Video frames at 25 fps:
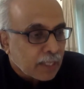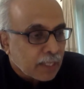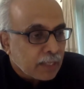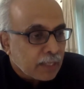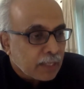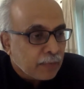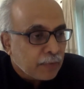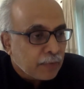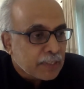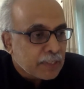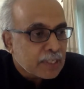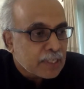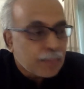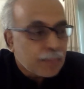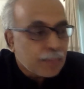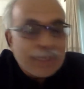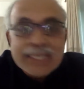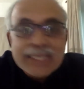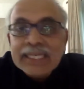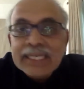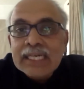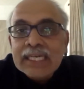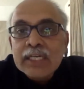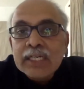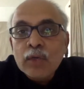If it is a
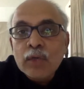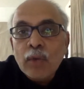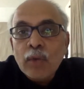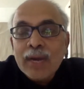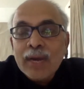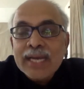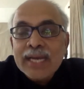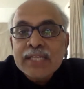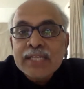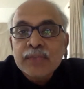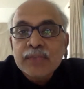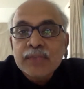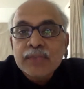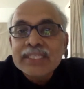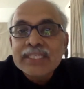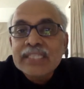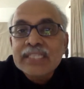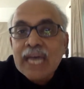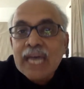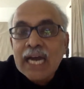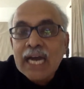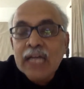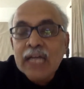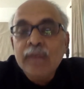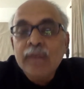medical device, whether it's
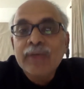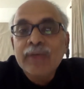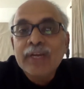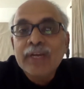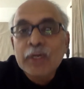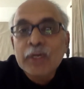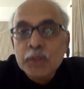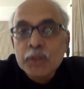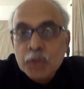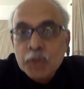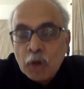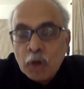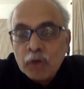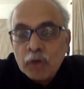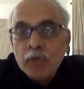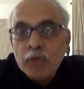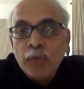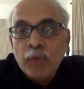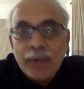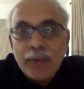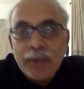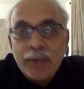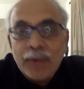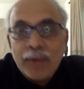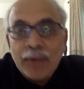hardware or a
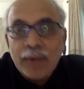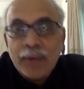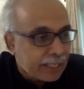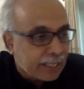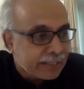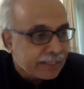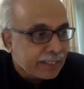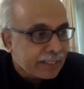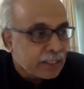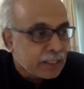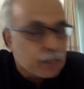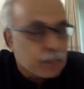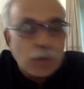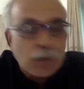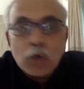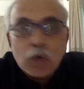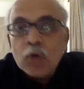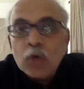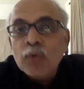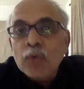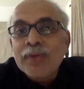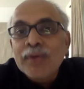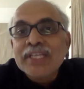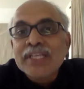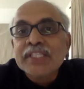software, I think it's
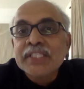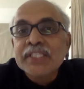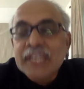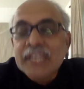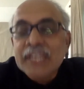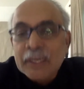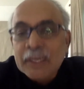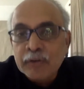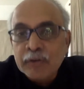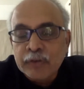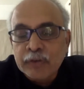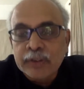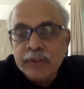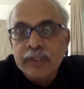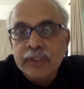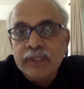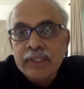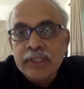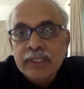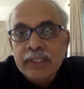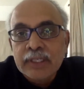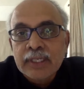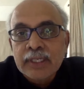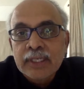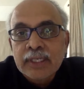always safer
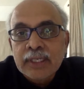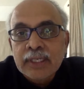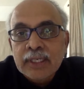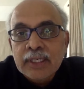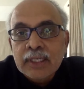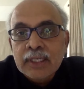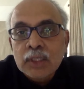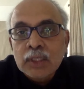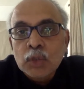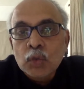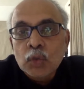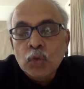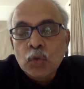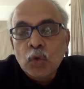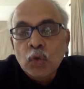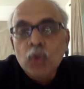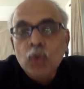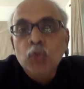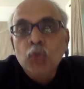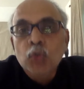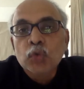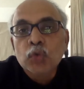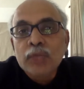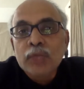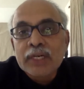to go
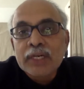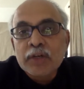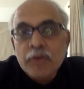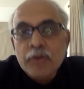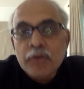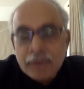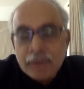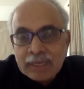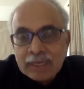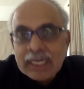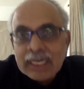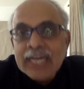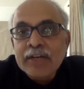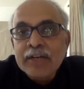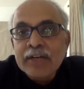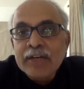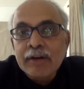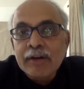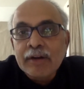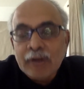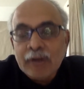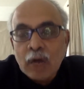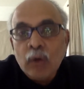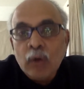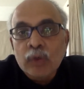through that regulatory
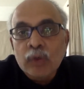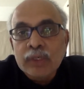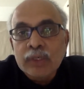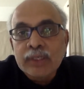route.